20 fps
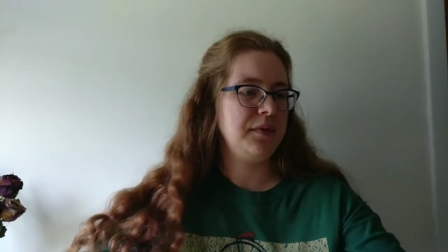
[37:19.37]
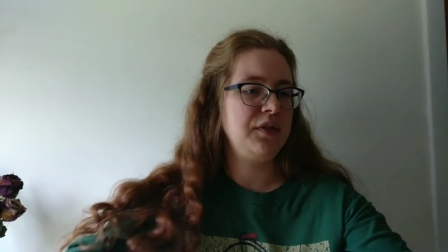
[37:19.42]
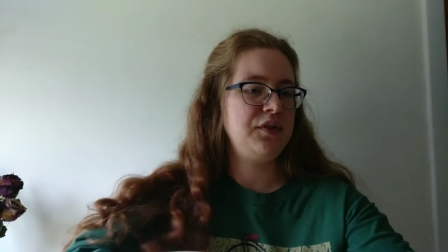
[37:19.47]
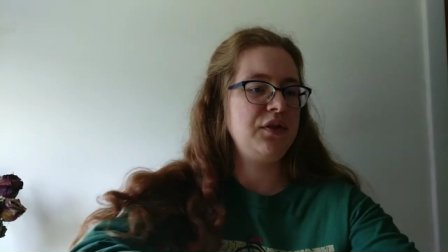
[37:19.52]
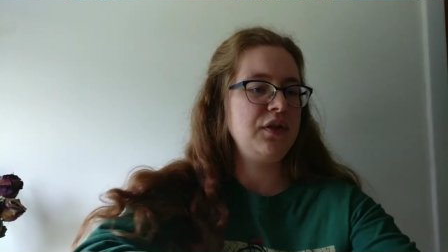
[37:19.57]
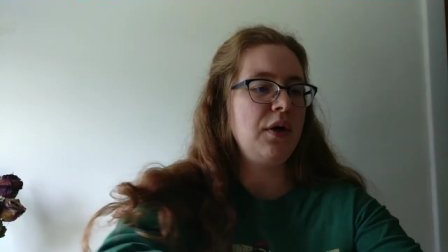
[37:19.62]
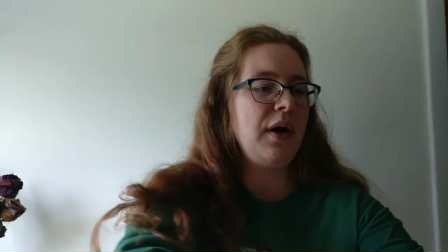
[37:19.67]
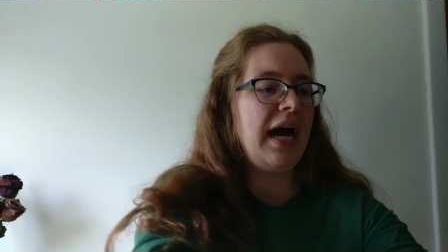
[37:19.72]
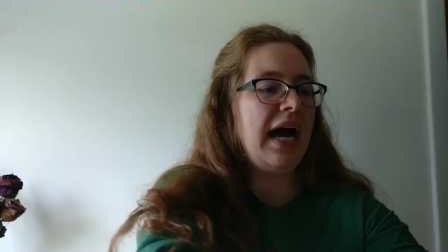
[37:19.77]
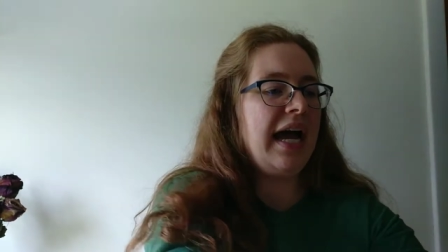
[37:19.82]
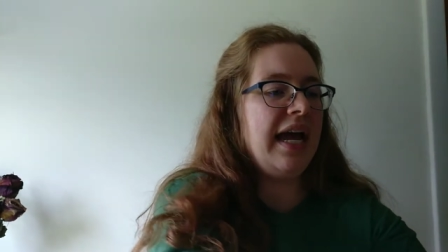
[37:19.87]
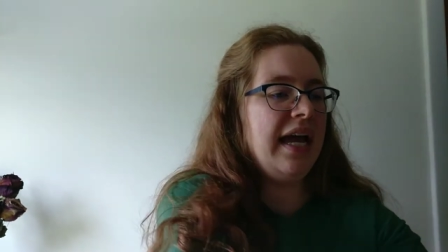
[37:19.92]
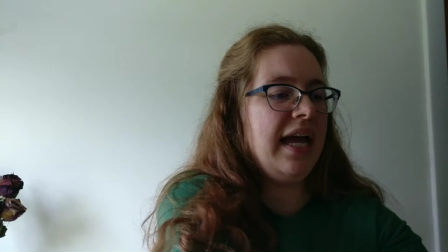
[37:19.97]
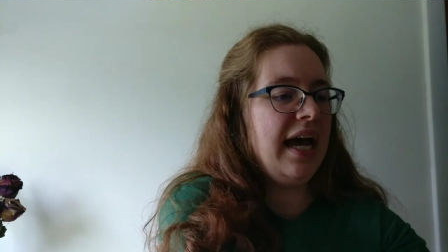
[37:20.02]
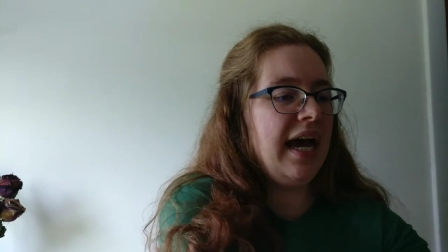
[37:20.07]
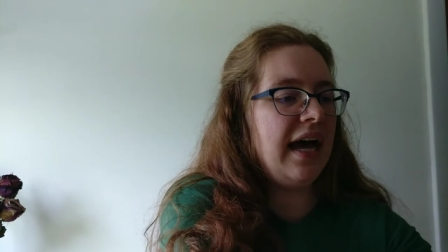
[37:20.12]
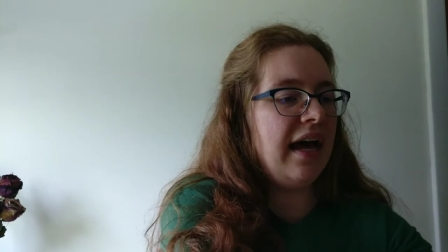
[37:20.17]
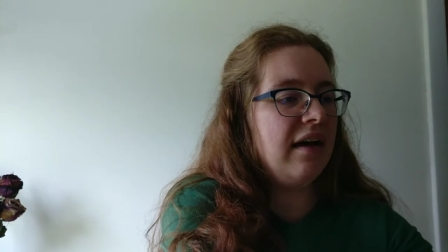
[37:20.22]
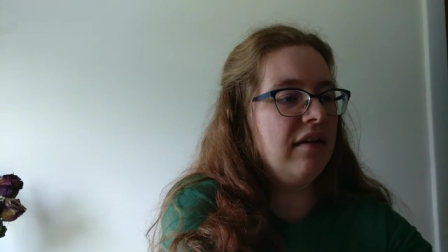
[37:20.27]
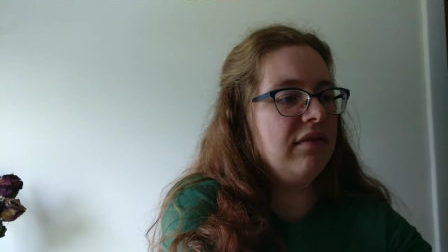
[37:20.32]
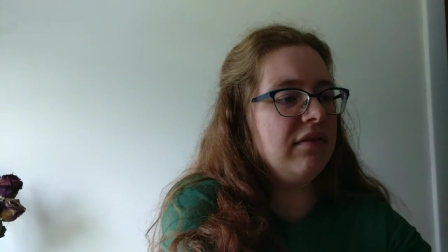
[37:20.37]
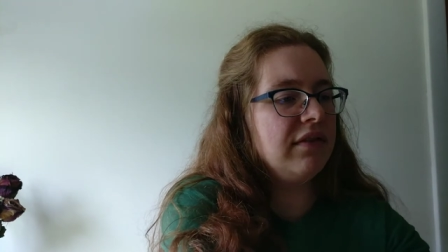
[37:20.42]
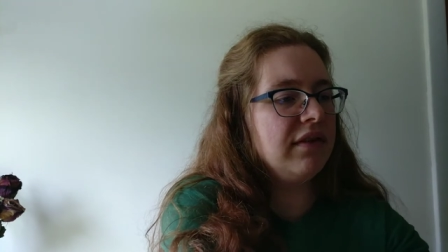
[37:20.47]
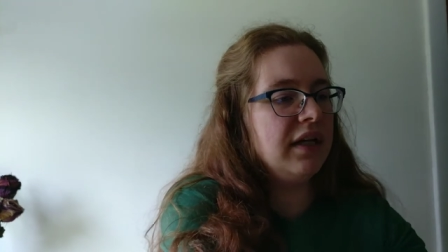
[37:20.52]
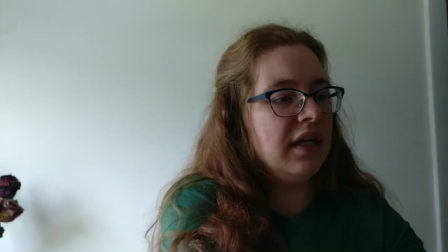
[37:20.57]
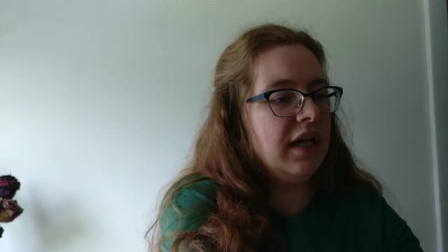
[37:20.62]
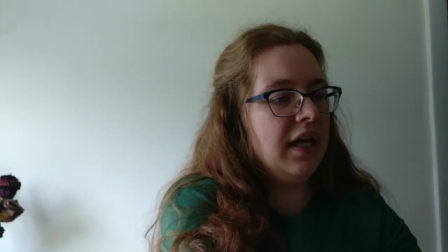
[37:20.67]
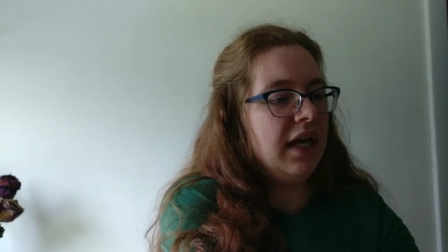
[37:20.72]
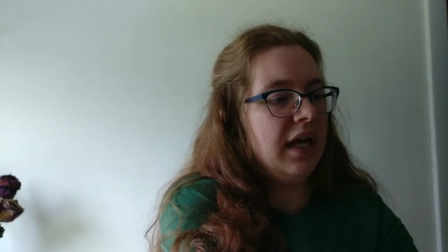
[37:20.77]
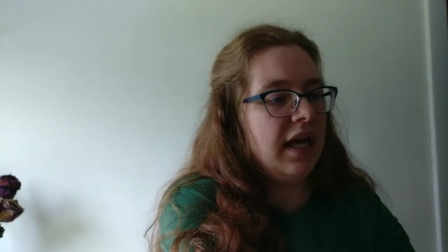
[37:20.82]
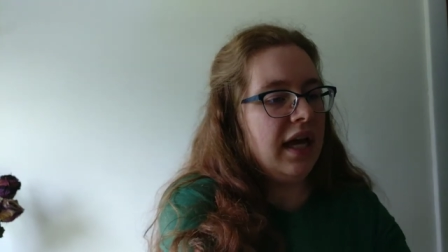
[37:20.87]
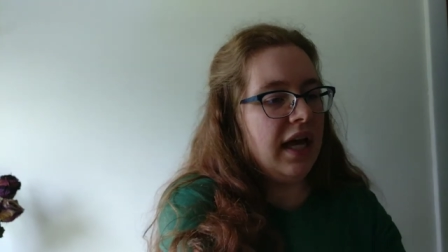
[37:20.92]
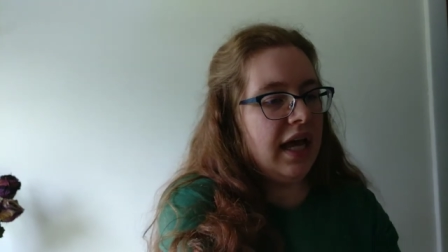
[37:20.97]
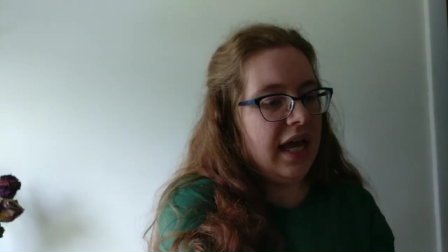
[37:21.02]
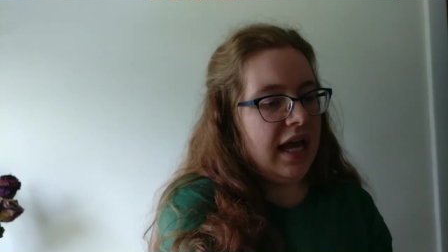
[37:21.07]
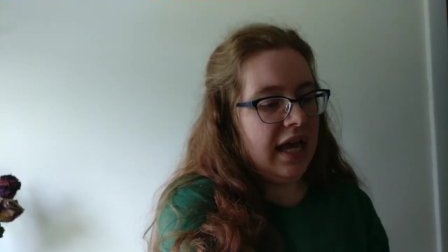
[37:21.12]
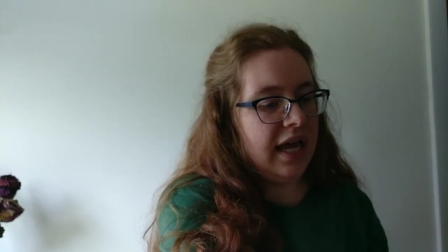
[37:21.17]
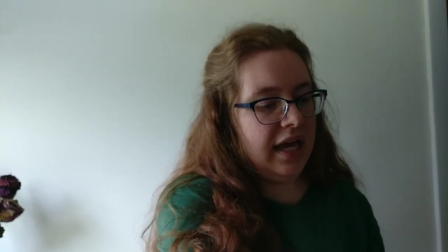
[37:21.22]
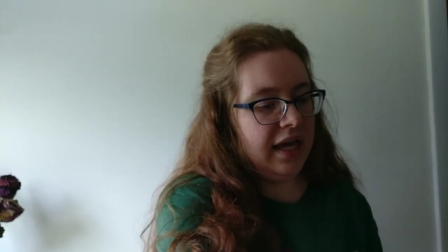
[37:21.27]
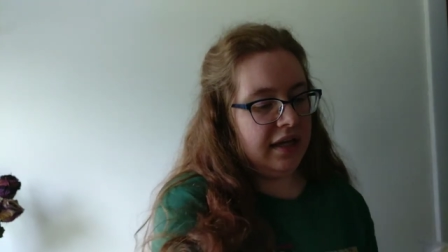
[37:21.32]
So I have
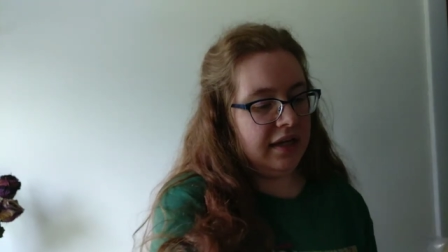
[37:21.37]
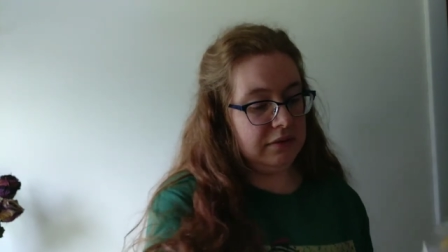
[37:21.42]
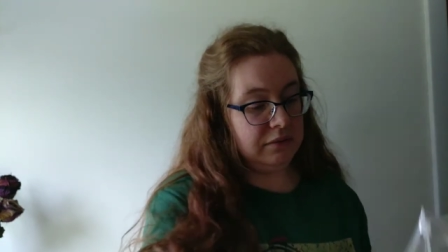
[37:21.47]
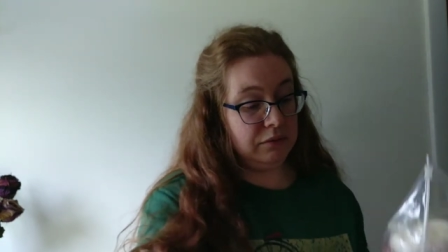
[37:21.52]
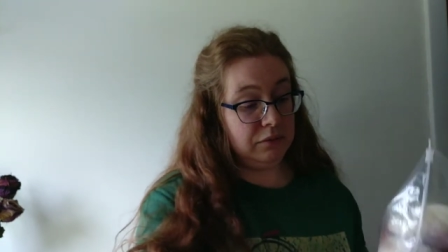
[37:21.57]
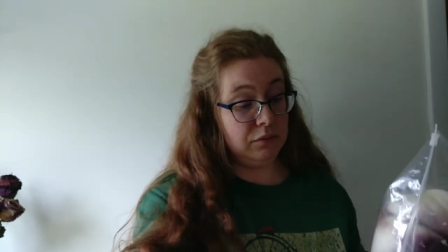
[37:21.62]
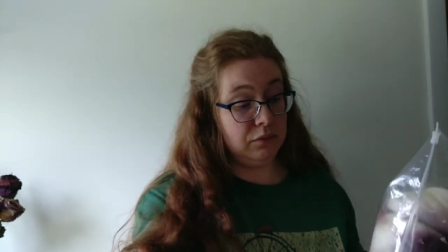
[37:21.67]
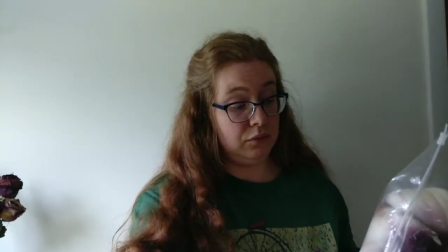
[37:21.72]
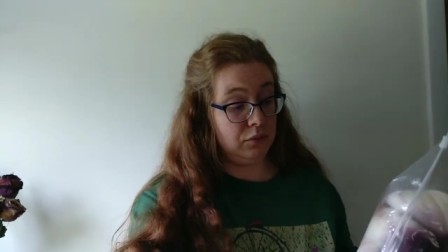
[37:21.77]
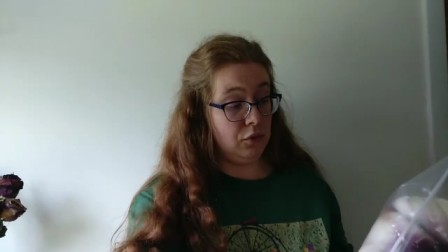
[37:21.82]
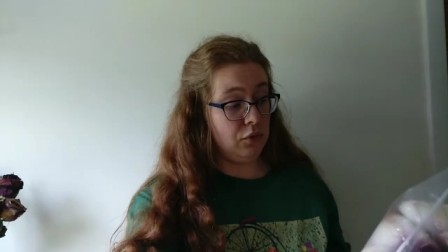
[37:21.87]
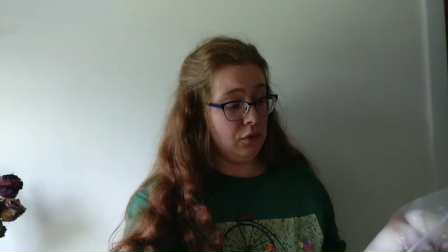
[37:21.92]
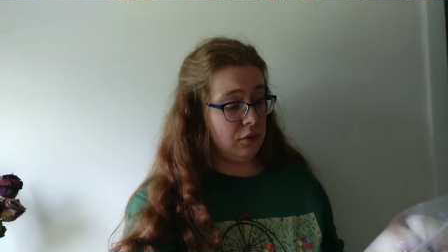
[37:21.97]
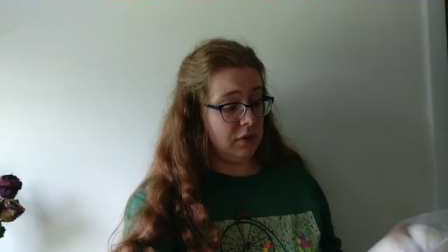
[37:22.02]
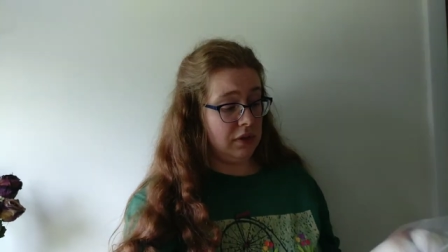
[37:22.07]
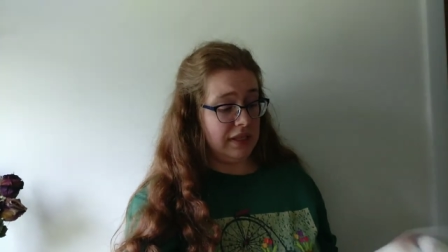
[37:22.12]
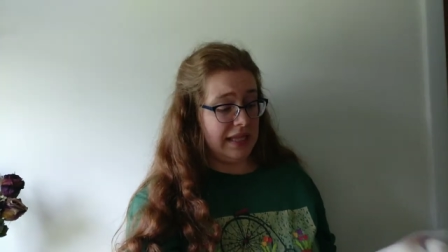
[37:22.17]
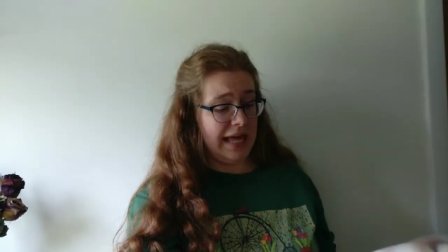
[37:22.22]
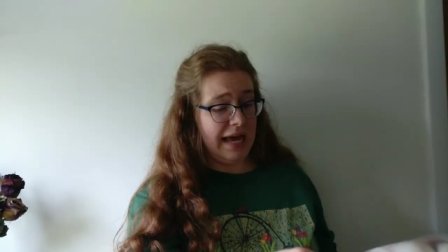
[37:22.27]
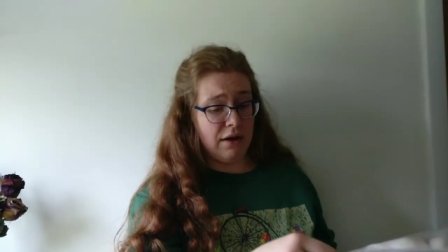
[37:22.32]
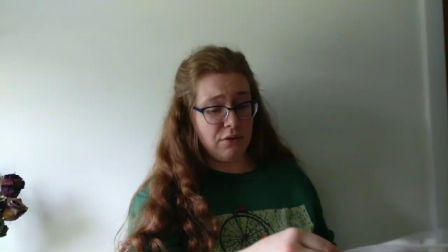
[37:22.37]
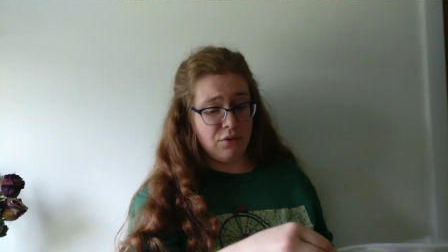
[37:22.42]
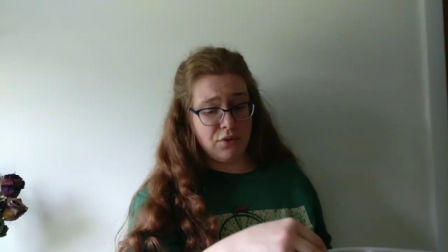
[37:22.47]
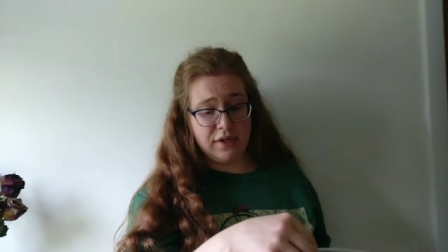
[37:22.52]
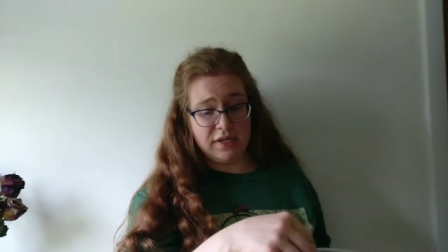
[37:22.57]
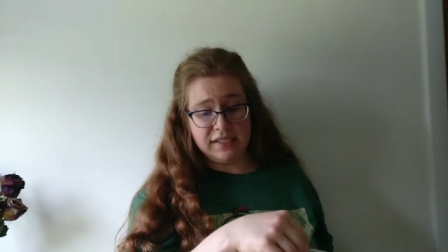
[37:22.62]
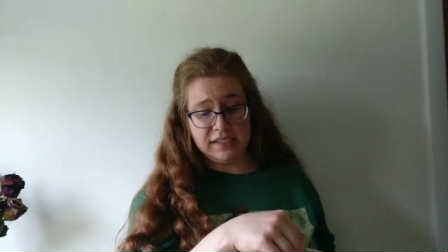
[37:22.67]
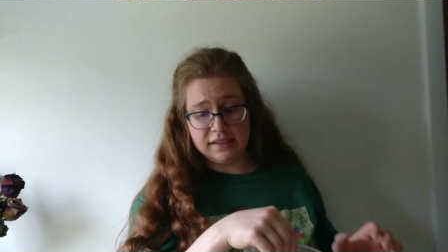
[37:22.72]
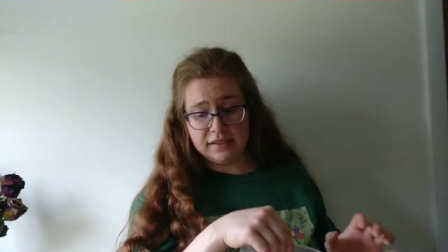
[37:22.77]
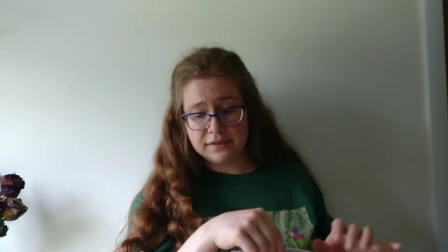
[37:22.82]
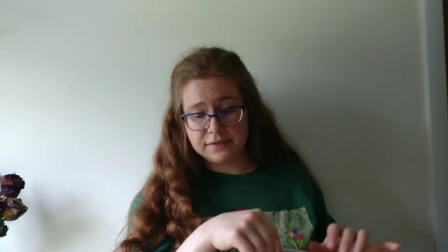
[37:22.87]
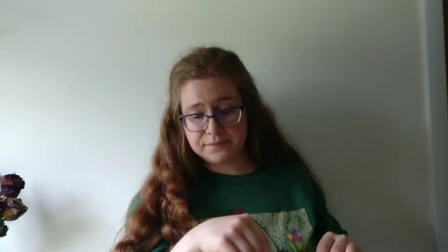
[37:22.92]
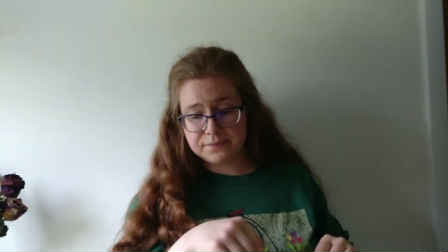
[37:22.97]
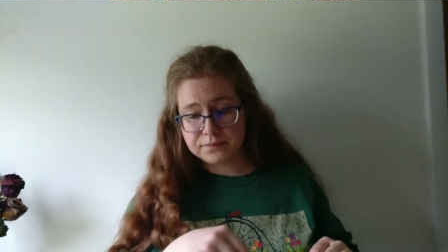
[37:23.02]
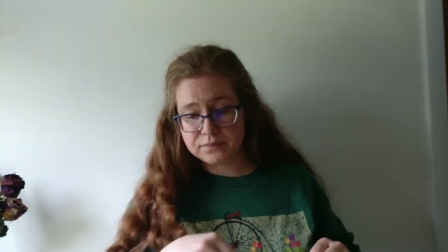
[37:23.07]
a loud noises.